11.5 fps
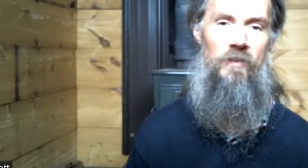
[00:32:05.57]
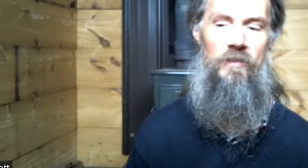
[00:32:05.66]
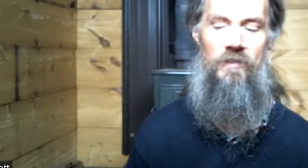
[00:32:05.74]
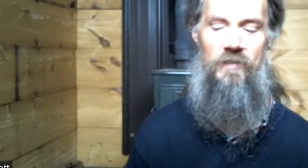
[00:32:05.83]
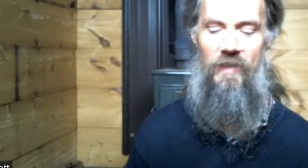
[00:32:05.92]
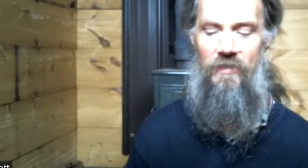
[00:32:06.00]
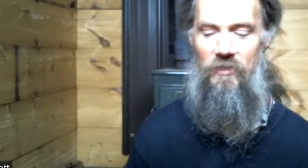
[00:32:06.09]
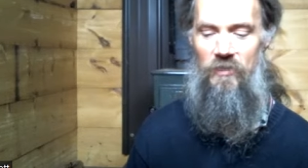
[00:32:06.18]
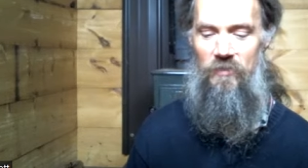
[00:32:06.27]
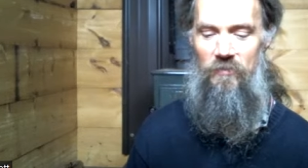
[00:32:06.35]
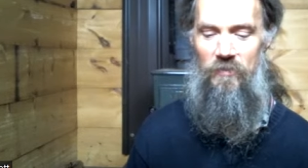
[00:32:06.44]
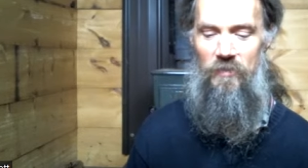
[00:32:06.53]
the
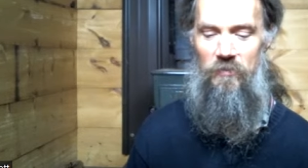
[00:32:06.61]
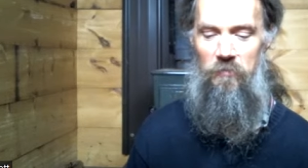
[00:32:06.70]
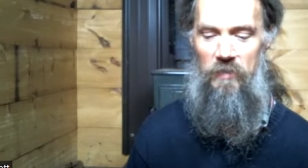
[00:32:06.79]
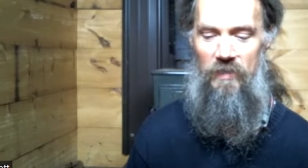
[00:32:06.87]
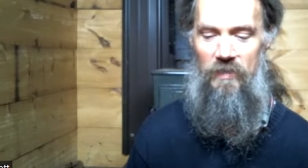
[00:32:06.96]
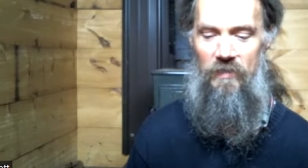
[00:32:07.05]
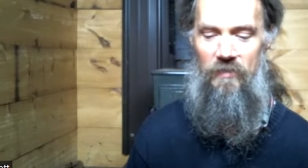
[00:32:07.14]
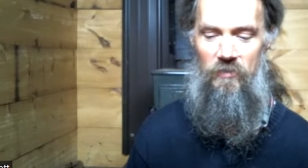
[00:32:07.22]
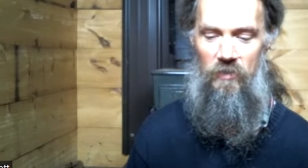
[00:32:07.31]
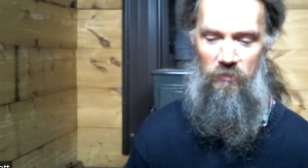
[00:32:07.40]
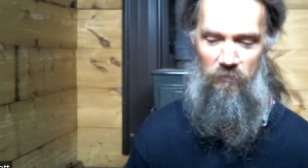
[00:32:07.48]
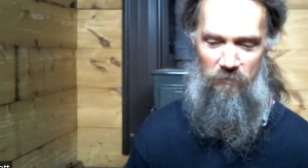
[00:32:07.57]
intention of this meeting is
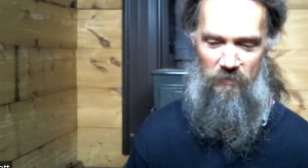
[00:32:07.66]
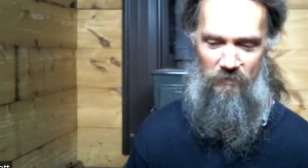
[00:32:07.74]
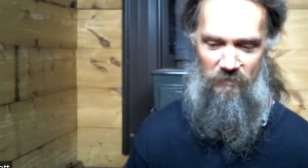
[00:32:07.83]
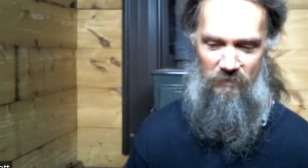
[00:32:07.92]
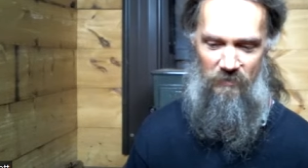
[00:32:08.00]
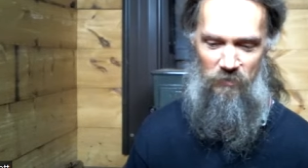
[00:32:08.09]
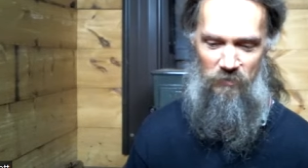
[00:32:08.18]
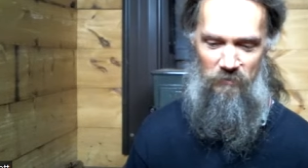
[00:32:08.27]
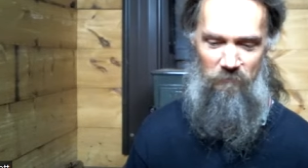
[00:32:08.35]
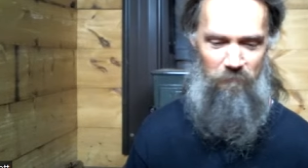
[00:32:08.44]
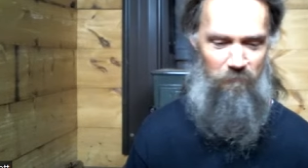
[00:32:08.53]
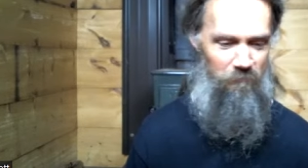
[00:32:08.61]
self
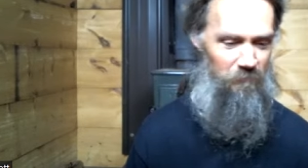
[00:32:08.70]
realization.